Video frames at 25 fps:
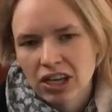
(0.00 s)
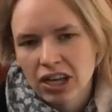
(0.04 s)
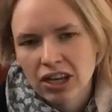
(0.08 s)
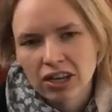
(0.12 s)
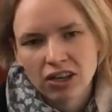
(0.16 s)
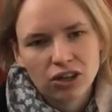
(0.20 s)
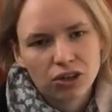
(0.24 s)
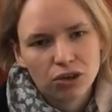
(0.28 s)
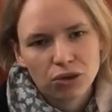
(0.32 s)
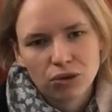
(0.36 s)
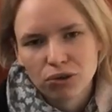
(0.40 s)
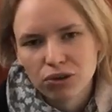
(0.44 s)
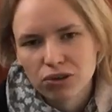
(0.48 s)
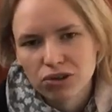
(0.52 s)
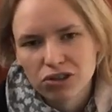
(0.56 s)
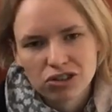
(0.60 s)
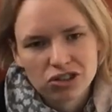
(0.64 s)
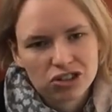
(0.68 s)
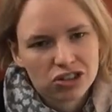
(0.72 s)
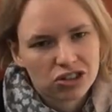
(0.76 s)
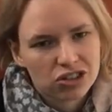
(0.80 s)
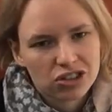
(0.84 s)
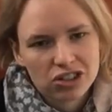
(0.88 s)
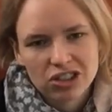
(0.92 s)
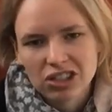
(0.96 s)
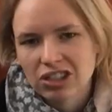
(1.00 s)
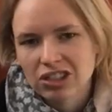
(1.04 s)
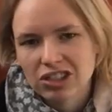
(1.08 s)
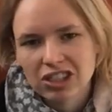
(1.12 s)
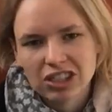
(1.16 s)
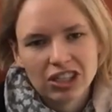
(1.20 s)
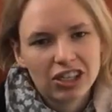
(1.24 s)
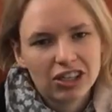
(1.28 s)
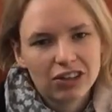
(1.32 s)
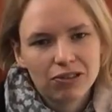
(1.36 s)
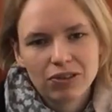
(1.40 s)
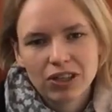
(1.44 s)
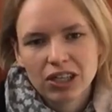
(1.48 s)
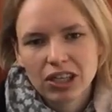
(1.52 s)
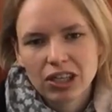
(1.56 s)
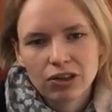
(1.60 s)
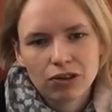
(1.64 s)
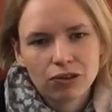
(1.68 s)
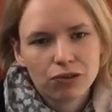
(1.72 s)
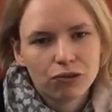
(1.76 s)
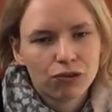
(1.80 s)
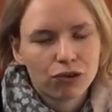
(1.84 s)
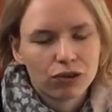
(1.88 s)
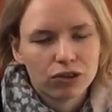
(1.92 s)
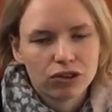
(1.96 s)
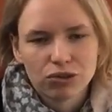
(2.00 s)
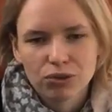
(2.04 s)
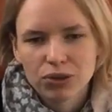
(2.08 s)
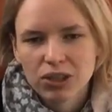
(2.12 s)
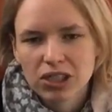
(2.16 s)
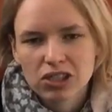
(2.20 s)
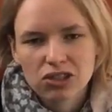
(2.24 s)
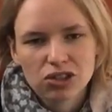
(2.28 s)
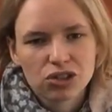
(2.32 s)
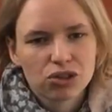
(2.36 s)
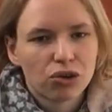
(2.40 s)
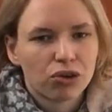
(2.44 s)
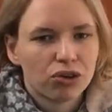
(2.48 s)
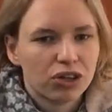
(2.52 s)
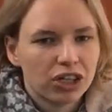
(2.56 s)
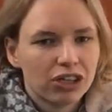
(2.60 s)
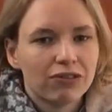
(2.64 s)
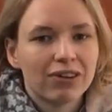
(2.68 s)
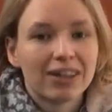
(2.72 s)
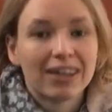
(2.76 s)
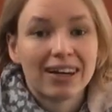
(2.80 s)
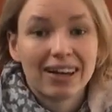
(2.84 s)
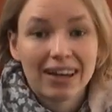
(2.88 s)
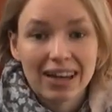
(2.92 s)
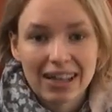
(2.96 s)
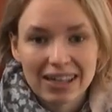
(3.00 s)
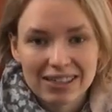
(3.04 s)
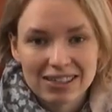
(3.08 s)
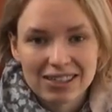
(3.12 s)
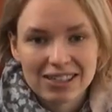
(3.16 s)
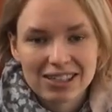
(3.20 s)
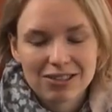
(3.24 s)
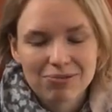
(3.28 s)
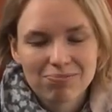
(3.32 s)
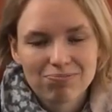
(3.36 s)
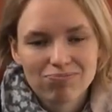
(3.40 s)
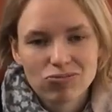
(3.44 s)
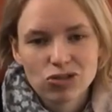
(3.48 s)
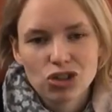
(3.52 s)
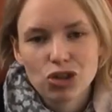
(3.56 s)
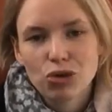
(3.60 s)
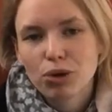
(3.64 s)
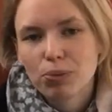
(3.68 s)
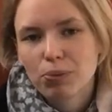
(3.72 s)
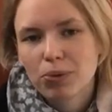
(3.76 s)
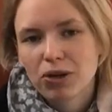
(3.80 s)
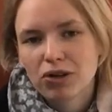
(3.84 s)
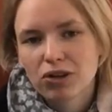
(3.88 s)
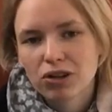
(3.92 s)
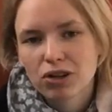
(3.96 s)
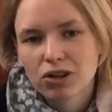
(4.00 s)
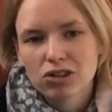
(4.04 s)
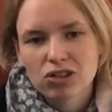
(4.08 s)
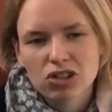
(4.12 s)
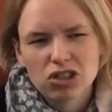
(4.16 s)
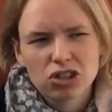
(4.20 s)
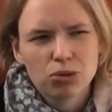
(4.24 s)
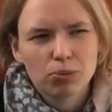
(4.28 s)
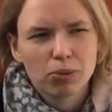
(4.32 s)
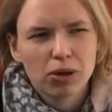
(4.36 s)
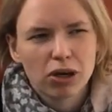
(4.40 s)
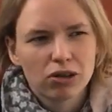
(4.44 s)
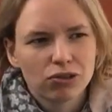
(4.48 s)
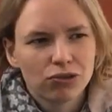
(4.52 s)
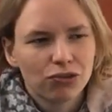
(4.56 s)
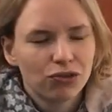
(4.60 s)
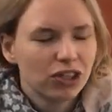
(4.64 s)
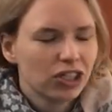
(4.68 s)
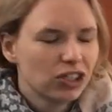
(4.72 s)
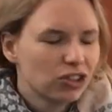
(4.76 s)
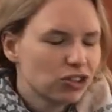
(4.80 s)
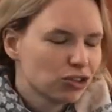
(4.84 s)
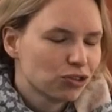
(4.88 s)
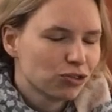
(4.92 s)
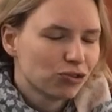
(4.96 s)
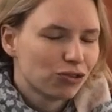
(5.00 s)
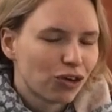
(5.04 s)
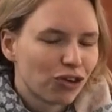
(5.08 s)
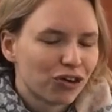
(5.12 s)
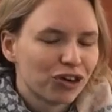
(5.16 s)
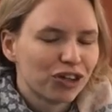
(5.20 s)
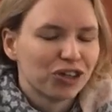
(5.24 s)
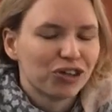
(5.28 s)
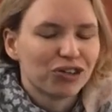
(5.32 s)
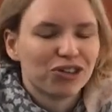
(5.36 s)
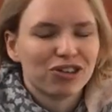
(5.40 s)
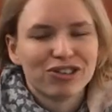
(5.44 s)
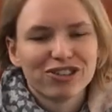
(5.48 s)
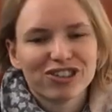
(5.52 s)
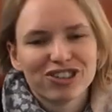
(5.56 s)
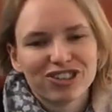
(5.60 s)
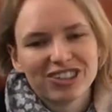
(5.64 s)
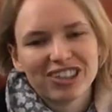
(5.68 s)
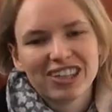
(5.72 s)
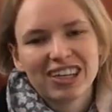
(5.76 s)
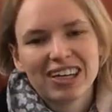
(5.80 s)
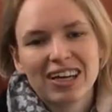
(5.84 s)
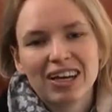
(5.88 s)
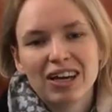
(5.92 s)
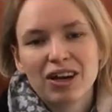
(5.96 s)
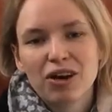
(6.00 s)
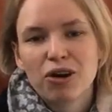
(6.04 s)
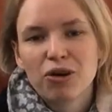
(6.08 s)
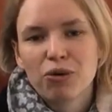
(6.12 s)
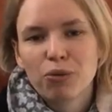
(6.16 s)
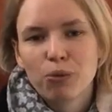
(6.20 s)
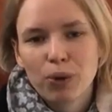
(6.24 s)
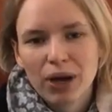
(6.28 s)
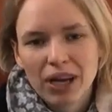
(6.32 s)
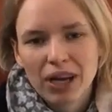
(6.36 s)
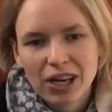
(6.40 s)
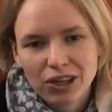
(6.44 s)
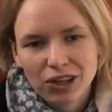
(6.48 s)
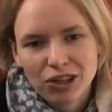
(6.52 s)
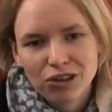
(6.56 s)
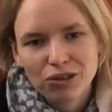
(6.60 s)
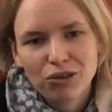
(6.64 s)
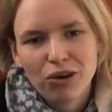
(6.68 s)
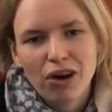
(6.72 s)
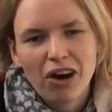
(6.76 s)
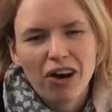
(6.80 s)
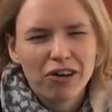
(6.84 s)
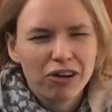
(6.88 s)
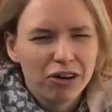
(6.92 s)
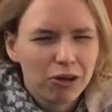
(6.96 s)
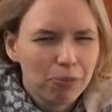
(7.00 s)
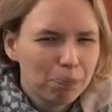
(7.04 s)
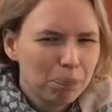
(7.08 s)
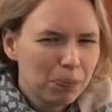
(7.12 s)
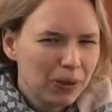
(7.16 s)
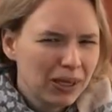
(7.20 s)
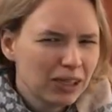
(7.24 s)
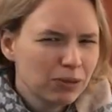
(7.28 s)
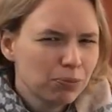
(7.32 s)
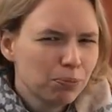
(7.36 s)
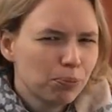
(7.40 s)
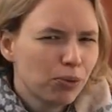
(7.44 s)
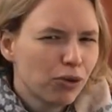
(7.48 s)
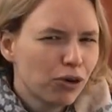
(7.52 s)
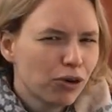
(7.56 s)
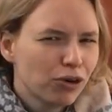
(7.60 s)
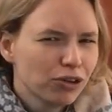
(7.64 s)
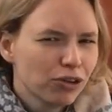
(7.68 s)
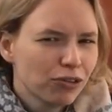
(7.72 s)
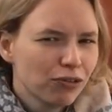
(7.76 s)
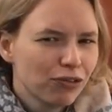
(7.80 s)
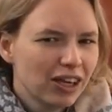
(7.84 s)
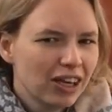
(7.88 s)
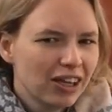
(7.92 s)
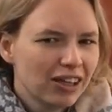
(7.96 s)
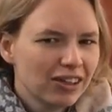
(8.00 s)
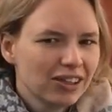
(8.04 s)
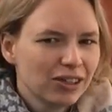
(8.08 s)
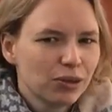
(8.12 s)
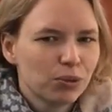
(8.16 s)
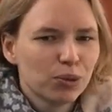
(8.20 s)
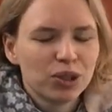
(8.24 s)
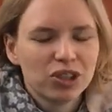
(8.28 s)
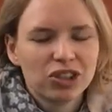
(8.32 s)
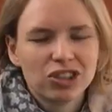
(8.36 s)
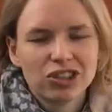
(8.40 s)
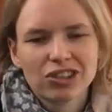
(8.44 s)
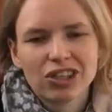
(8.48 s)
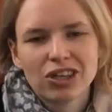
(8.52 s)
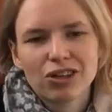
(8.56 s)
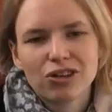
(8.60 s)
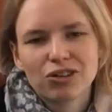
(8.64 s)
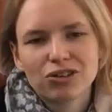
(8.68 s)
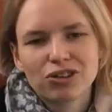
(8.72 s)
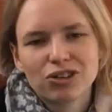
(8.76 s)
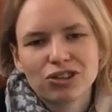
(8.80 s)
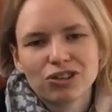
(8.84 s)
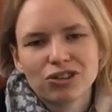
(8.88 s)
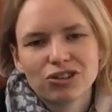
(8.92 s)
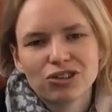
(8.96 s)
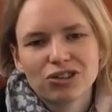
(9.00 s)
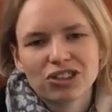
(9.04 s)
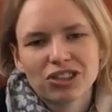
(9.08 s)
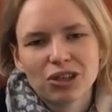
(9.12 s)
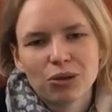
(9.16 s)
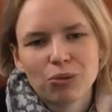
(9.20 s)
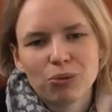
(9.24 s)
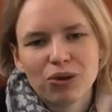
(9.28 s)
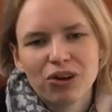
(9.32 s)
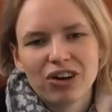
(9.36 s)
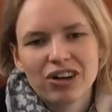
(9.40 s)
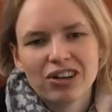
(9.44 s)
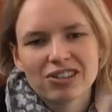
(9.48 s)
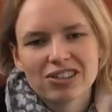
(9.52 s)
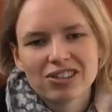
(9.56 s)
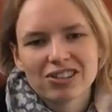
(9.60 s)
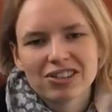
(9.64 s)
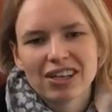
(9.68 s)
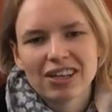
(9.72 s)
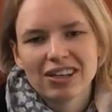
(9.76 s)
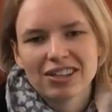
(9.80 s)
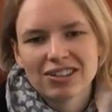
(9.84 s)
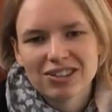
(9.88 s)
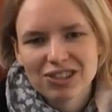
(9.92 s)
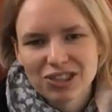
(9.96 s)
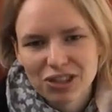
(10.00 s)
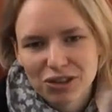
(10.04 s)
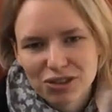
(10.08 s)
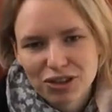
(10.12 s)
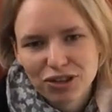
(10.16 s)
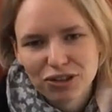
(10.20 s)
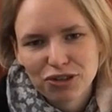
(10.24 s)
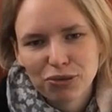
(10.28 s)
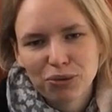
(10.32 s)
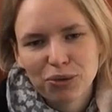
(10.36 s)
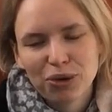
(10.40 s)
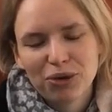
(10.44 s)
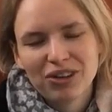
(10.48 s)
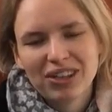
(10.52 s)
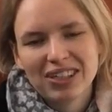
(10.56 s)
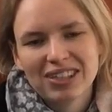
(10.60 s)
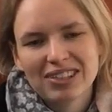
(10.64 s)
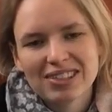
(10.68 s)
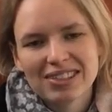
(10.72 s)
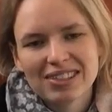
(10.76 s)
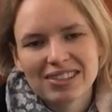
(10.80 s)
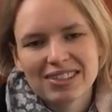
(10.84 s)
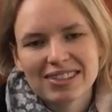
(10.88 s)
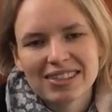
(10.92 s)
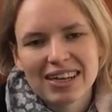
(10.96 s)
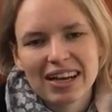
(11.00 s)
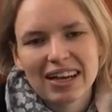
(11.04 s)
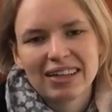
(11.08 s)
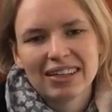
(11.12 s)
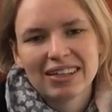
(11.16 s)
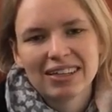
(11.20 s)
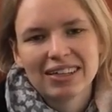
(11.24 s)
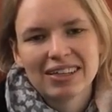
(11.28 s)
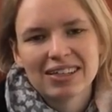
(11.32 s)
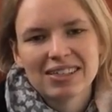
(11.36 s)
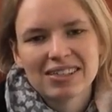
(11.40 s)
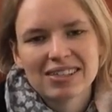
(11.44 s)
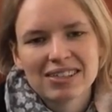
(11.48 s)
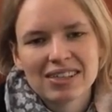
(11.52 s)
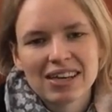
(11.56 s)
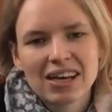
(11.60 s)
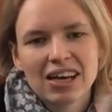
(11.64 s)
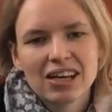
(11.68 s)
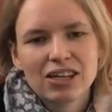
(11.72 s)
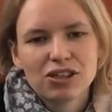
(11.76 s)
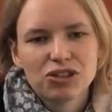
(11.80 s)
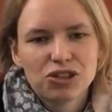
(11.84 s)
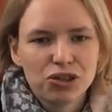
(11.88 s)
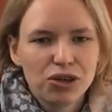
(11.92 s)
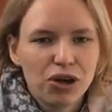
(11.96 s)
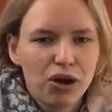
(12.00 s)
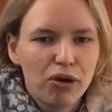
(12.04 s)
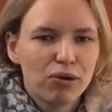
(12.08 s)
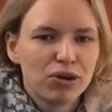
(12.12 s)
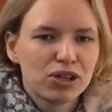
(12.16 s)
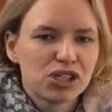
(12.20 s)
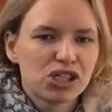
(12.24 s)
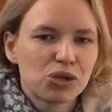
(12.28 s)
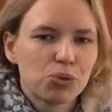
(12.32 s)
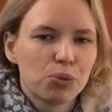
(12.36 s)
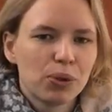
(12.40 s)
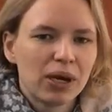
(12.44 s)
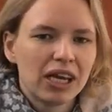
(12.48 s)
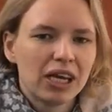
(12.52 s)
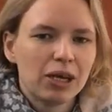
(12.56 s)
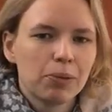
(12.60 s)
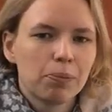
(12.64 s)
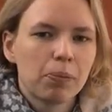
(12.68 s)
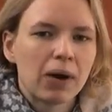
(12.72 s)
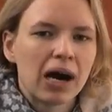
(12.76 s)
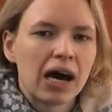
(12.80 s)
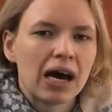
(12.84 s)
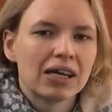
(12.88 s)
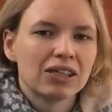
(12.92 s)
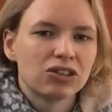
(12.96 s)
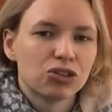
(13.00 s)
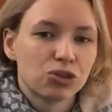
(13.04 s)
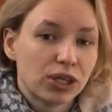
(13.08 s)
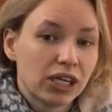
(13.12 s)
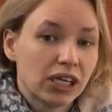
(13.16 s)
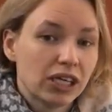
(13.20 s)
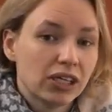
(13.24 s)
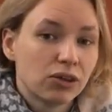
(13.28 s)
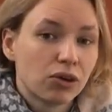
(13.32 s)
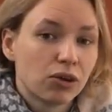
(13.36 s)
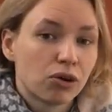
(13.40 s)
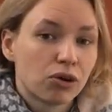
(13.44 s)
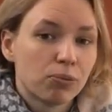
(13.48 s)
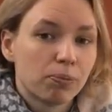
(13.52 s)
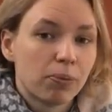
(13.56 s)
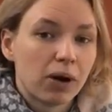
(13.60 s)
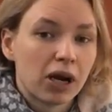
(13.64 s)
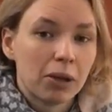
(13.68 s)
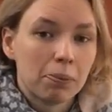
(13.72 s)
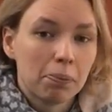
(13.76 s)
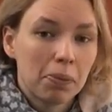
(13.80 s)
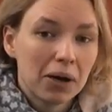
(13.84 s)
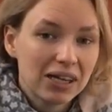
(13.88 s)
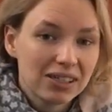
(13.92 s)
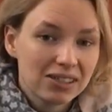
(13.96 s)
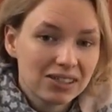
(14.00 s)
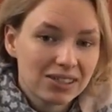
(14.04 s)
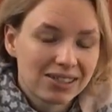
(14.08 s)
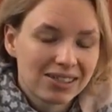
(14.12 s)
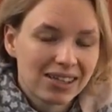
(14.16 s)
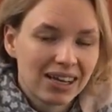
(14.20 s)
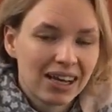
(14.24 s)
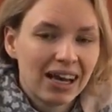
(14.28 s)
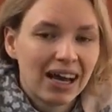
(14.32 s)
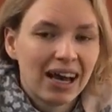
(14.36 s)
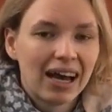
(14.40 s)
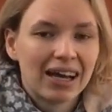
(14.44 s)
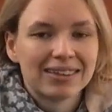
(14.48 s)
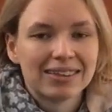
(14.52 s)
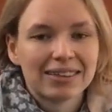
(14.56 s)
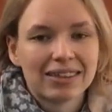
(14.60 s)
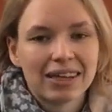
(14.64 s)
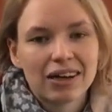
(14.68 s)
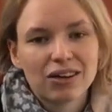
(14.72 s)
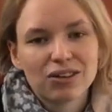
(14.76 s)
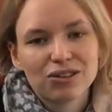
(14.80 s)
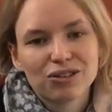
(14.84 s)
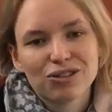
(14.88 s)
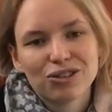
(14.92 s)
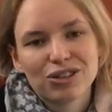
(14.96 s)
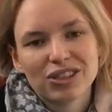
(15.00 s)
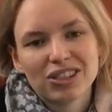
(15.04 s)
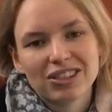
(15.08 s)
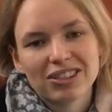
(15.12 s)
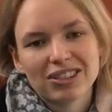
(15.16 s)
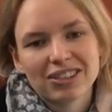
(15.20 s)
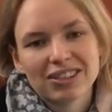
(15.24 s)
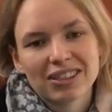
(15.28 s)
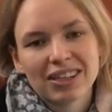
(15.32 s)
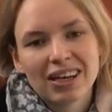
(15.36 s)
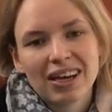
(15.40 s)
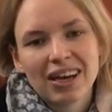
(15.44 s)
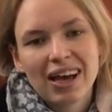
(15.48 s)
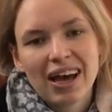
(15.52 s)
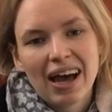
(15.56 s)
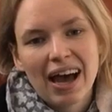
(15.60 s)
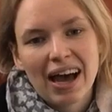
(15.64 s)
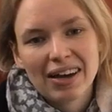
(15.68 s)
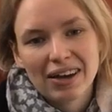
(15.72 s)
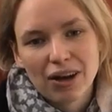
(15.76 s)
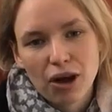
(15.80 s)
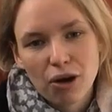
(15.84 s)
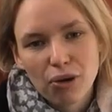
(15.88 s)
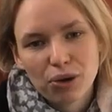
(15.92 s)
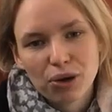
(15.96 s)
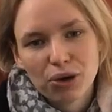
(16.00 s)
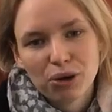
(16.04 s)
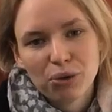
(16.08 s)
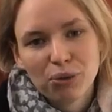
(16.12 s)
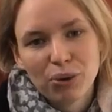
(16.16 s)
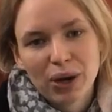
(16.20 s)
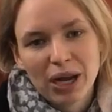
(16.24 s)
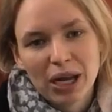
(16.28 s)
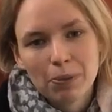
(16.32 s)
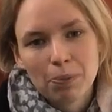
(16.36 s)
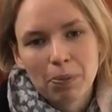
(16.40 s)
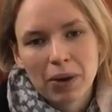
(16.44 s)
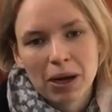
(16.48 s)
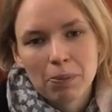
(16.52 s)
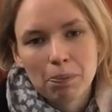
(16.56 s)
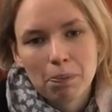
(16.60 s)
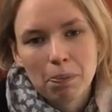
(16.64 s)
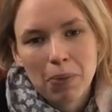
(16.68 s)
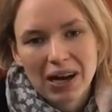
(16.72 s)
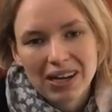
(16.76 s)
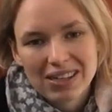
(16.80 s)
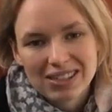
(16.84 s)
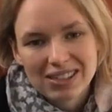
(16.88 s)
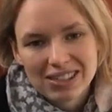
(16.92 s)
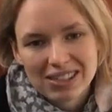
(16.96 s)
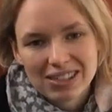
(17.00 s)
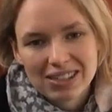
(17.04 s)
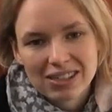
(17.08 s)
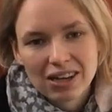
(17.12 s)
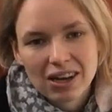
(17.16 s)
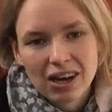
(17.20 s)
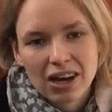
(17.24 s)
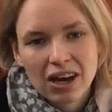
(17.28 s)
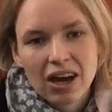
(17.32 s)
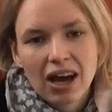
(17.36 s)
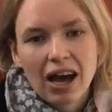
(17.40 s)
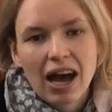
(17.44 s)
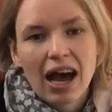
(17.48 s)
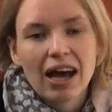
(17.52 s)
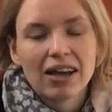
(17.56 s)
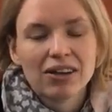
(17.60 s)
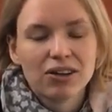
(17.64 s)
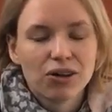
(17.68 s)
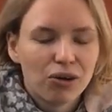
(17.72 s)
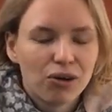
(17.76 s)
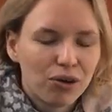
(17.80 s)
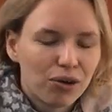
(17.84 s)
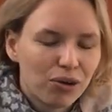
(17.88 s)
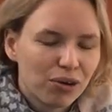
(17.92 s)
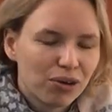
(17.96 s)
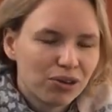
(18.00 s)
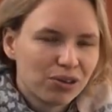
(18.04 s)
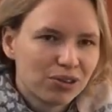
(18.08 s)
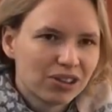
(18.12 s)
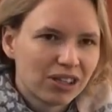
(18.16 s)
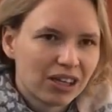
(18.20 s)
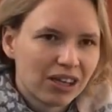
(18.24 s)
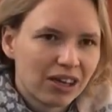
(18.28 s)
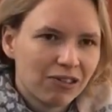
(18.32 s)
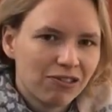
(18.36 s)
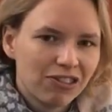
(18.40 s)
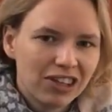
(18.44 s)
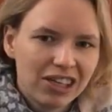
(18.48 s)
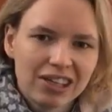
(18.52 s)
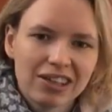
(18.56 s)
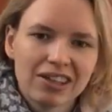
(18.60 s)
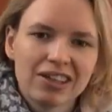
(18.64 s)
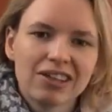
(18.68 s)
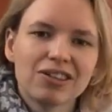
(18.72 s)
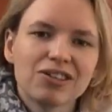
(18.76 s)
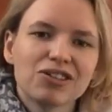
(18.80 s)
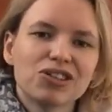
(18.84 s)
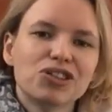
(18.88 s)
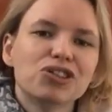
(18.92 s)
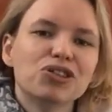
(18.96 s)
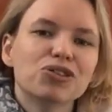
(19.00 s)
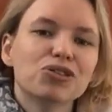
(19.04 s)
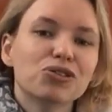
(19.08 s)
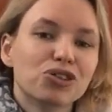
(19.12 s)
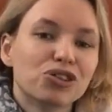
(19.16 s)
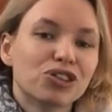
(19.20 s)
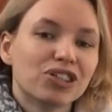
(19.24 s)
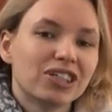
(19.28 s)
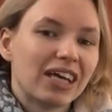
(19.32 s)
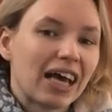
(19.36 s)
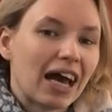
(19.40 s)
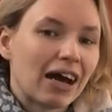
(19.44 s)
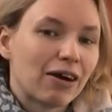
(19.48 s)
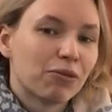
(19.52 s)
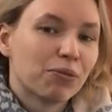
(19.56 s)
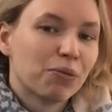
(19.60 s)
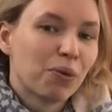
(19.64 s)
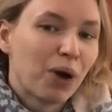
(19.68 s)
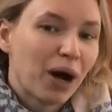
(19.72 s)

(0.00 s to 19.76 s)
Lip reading: 10 euros in the evening for drinks or even less. So a beer costs about 3-4 euros. When you are a bit bored of it and you want to go to somewhere else, then it's also very easy. Tallinn is 2 hours away by train or by bus, and Tartu is 1 hour away by bus, and all the vehicles usually have